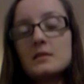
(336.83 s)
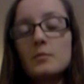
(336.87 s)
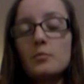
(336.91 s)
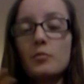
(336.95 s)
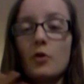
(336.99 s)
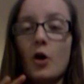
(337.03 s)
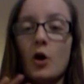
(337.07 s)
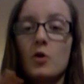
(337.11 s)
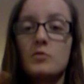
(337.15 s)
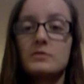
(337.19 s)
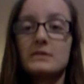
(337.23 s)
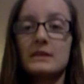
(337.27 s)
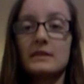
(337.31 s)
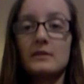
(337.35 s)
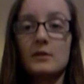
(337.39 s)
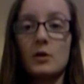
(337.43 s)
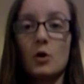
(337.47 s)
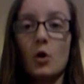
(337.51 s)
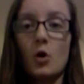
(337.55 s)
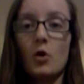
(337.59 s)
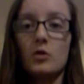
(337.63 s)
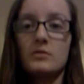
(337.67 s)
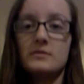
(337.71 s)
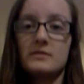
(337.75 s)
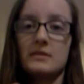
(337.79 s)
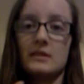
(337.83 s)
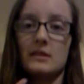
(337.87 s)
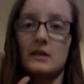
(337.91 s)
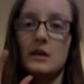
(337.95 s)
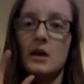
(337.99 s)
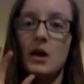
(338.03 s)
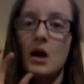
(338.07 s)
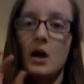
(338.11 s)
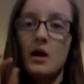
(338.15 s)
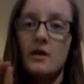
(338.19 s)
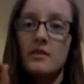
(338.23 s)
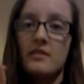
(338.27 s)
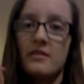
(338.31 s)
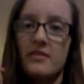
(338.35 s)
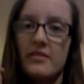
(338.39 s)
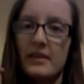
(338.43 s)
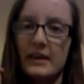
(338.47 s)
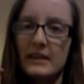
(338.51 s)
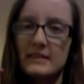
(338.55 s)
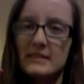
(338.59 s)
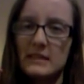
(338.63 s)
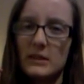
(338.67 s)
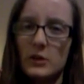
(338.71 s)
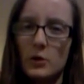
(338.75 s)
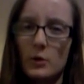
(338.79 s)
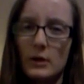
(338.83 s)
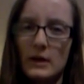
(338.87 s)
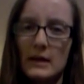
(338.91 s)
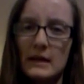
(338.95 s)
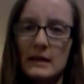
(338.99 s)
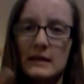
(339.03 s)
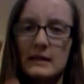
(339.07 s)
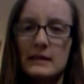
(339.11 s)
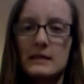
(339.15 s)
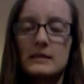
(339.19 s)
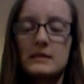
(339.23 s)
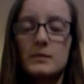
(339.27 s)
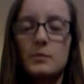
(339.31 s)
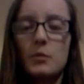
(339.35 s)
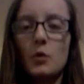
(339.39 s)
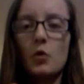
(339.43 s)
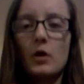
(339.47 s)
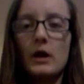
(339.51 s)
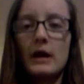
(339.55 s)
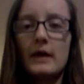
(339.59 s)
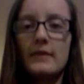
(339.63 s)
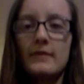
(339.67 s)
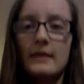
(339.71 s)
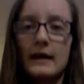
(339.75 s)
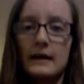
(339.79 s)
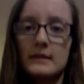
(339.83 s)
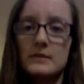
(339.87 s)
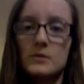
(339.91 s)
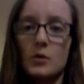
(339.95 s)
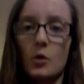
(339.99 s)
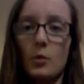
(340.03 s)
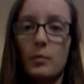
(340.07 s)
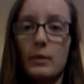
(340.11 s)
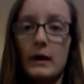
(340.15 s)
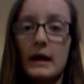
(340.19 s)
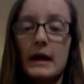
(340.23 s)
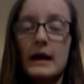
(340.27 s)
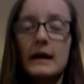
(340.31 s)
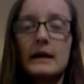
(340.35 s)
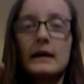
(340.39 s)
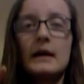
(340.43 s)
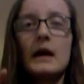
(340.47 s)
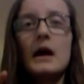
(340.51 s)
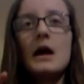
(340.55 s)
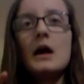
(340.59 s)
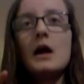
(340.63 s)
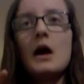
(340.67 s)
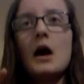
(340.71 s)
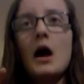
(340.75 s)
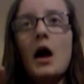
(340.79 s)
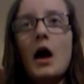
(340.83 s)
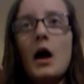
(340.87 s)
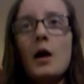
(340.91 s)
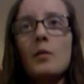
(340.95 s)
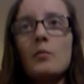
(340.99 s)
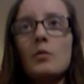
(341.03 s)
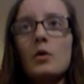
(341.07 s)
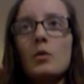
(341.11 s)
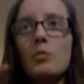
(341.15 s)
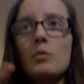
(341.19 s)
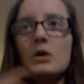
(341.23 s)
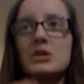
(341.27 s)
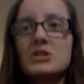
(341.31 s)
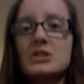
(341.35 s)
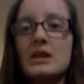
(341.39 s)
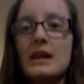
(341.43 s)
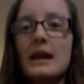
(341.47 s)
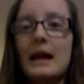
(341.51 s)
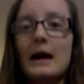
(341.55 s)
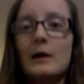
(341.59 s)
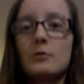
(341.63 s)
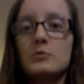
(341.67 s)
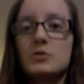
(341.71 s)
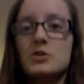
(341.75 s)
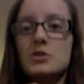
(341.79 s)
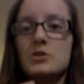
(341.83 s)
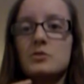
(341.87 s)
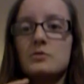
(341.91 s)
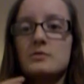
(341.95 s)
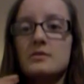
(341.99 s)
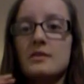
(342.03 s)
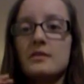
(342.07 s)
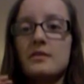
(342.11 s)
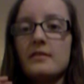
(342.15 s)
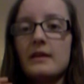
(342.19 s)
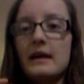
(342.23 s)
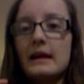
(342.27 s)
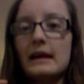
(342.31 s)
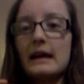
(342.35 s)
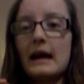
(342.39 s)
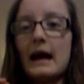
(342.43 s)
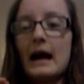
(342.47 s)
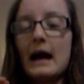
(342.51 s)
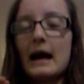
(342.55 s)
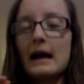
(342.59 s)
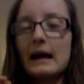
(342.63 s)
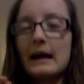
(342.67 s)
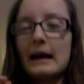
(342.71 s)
the pros and the cons, and the things that you can explore in that topic, which allows you to think,